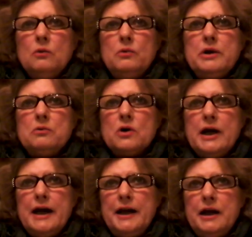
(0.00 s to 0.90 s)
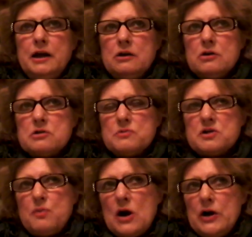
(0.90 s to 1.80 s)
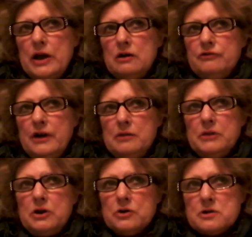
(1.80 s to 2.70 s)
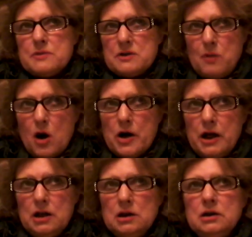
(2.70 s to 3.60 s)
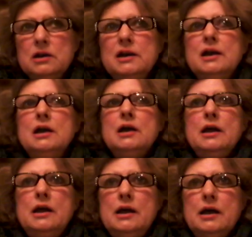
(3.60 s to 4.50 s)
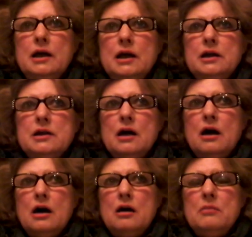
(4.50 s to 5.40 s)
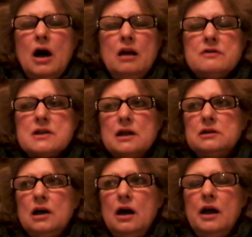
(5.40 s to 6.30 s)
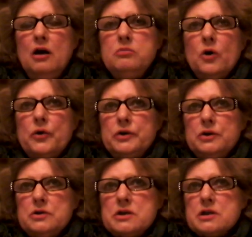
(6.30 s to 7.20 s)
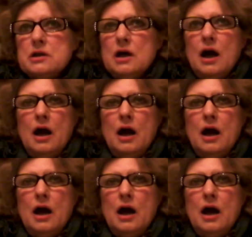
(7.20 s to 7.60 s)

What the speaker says: We were at a Christmas party, a family Christmas party, and all of a sudden all hell broke loose.